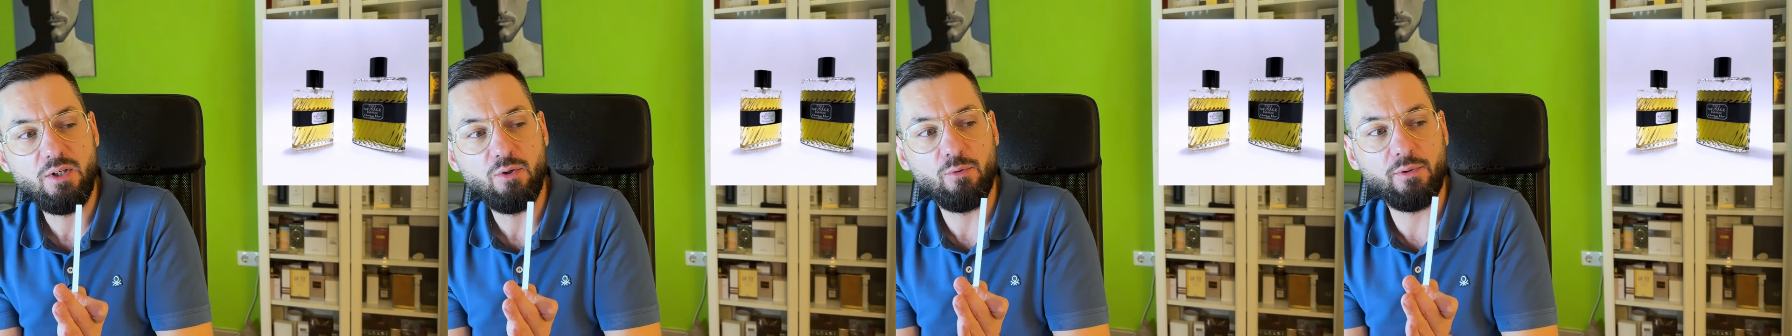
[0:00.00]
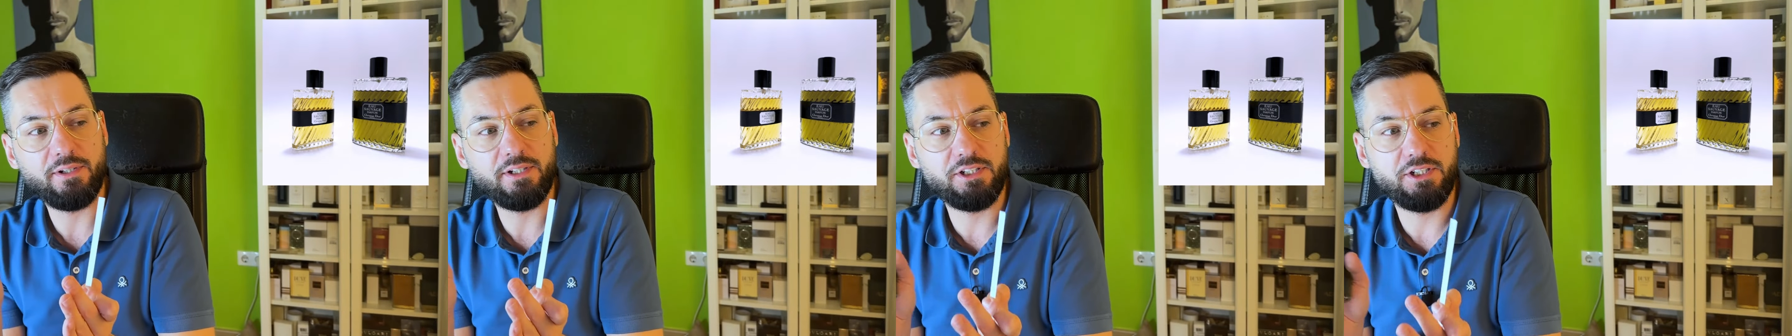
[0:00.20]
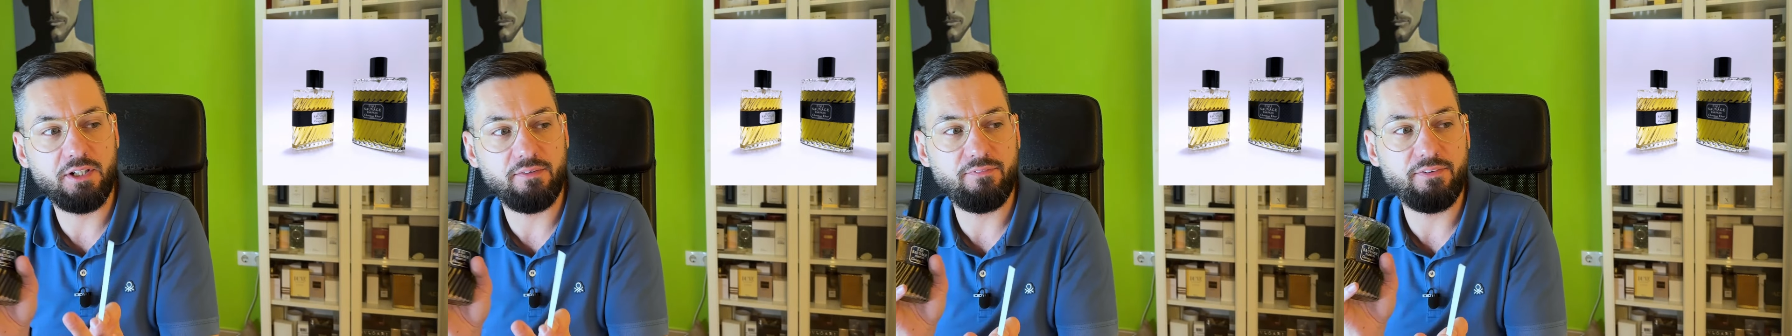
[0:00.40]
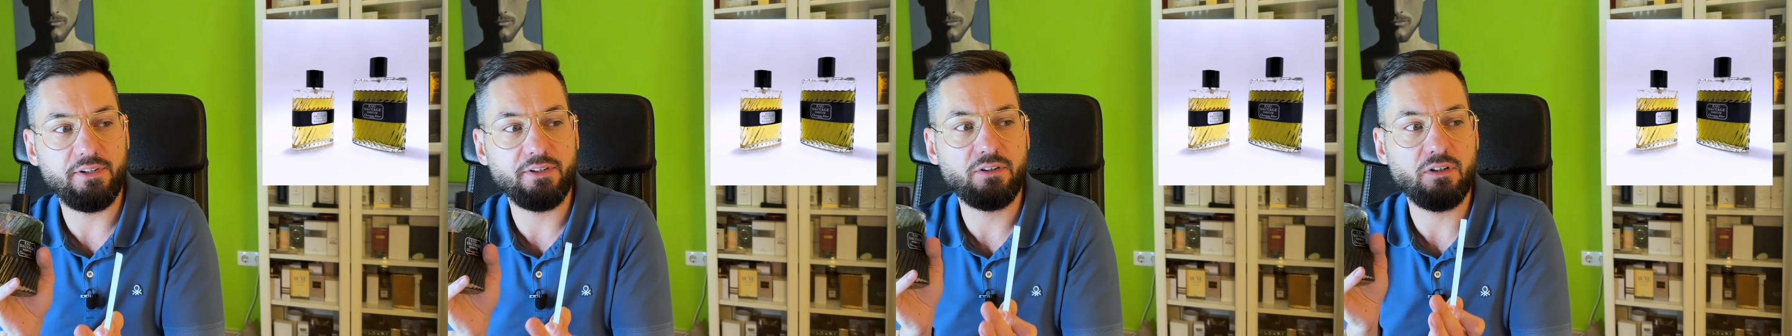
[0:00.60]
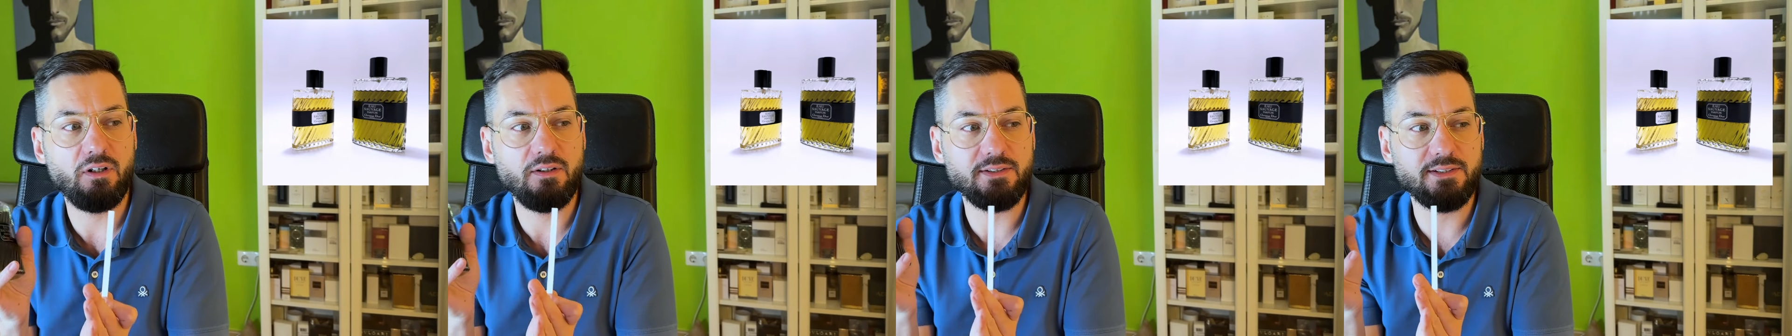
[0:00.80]
with
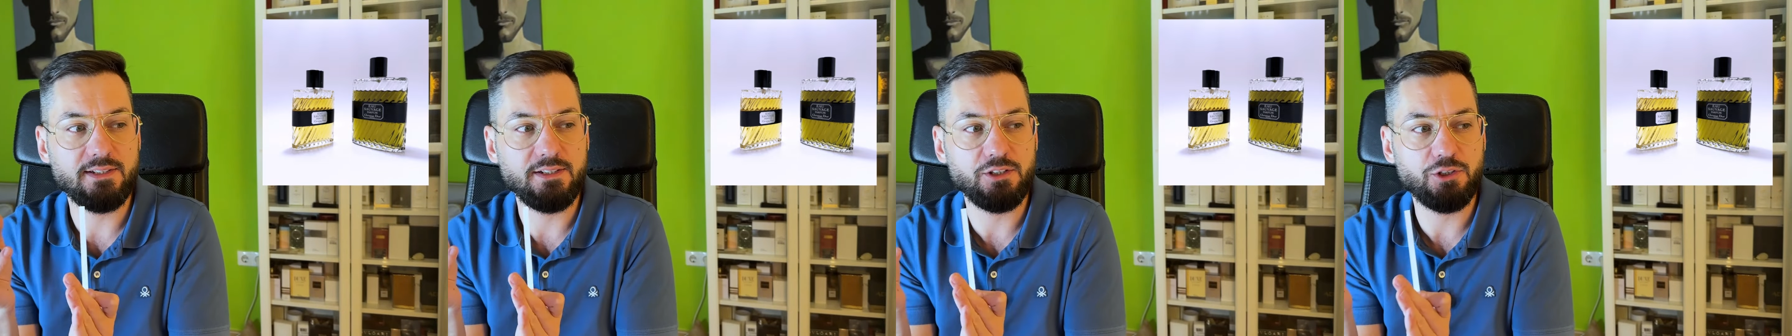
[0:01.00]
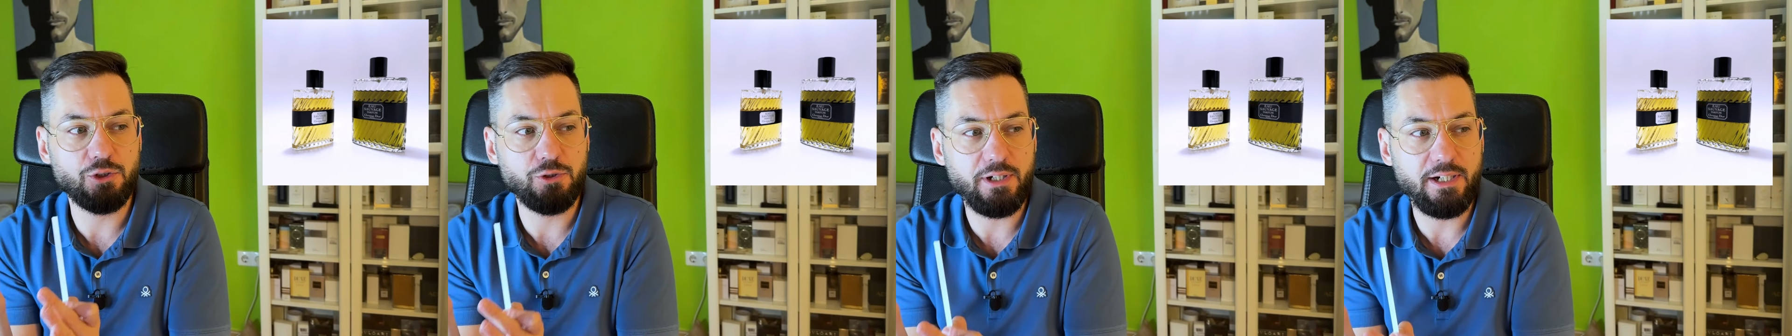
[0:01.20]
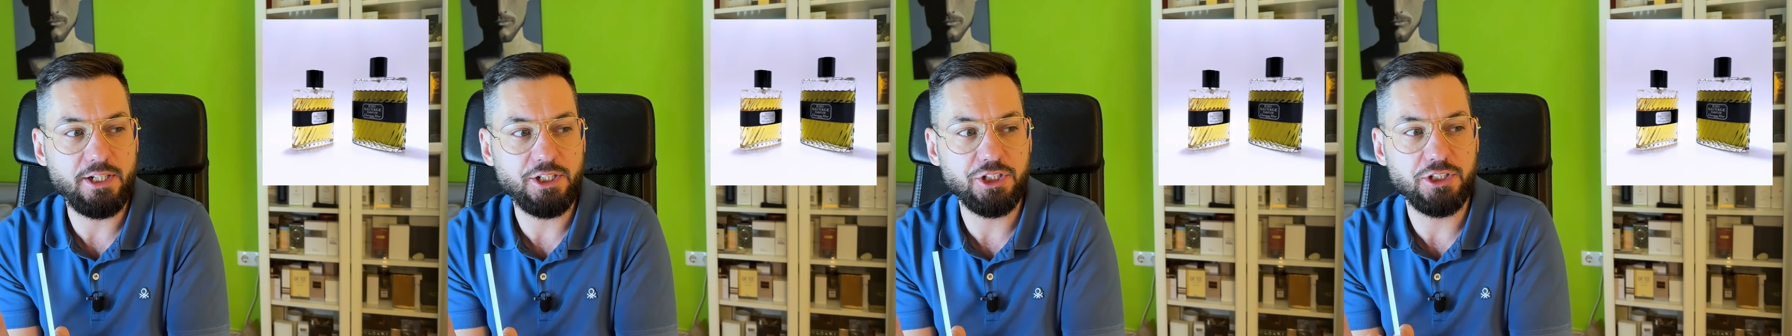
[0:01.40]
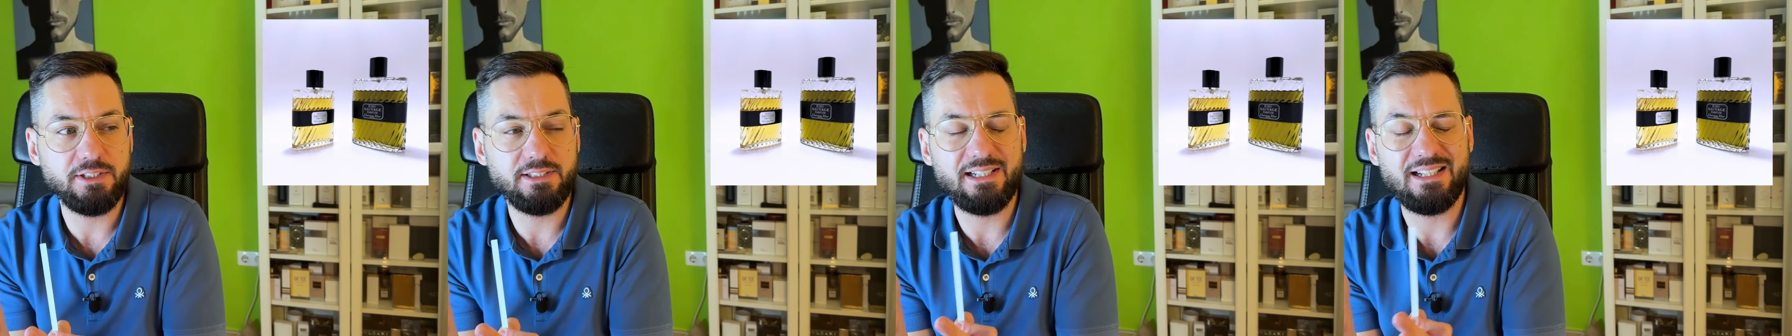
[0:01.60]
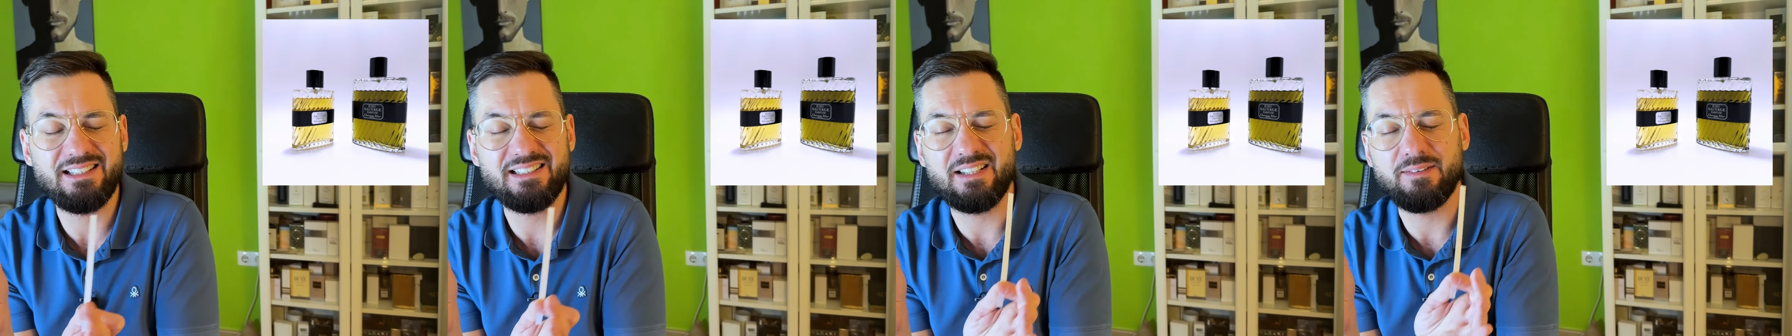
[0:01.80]
different
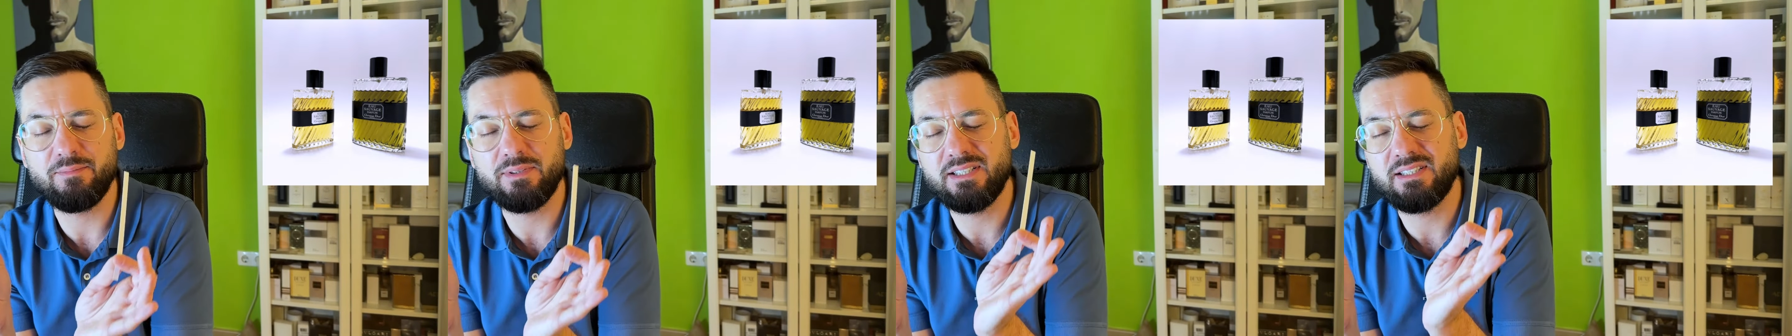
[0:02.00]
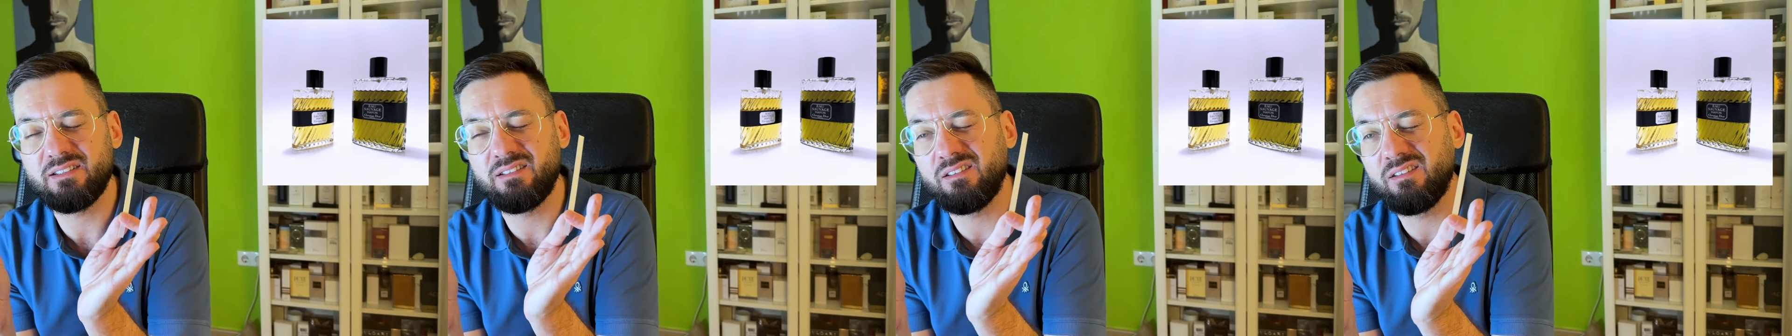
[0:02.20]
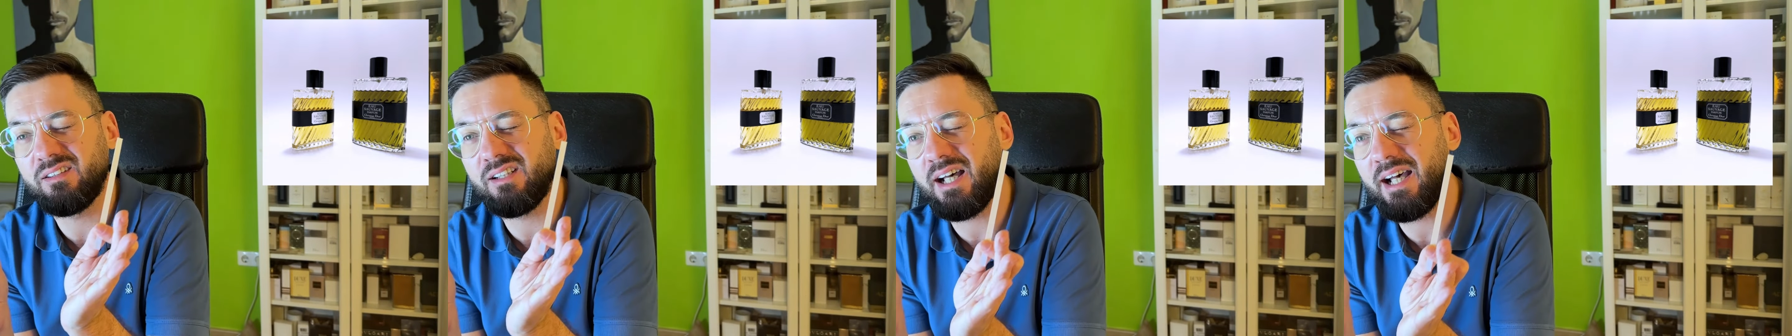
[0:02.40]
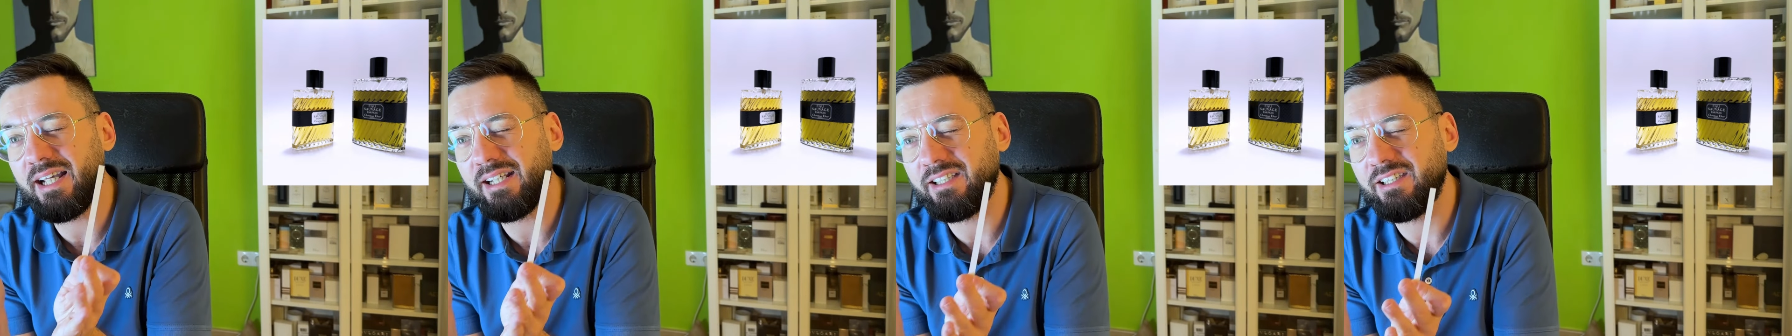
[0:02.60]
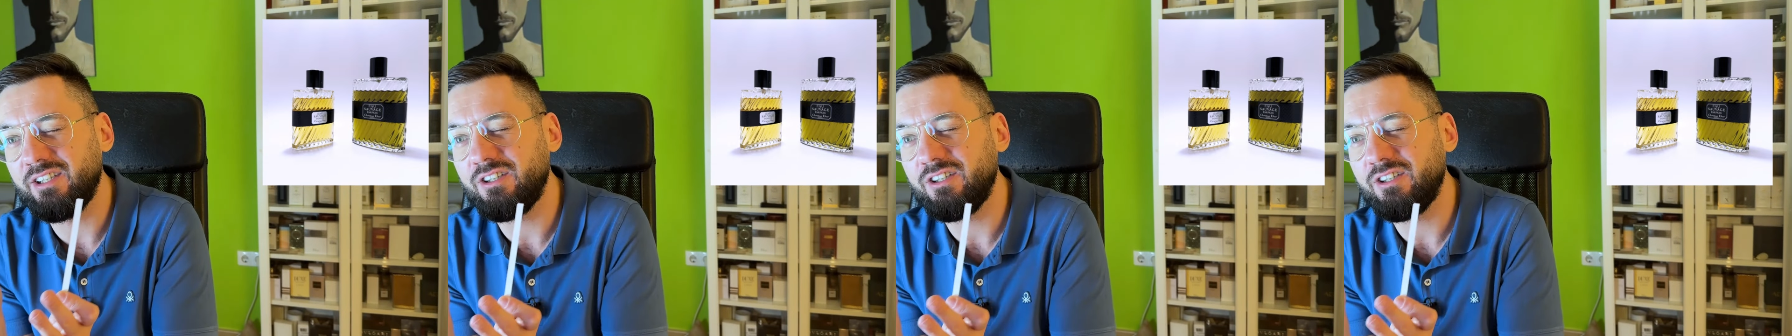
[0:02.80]
concentrations and some slight,